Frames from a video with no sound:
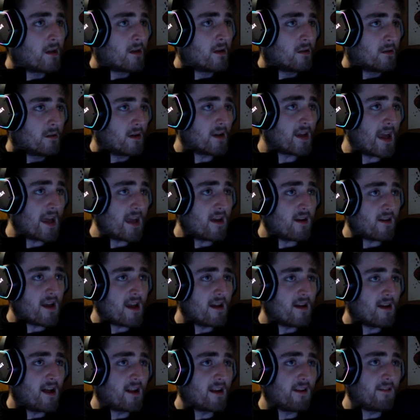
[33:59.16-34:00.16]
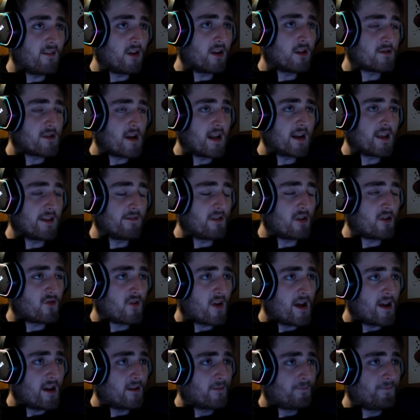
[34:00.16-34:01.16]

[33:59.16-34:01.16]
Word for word: Okay, okay, I'll give it a, I'll give it a try.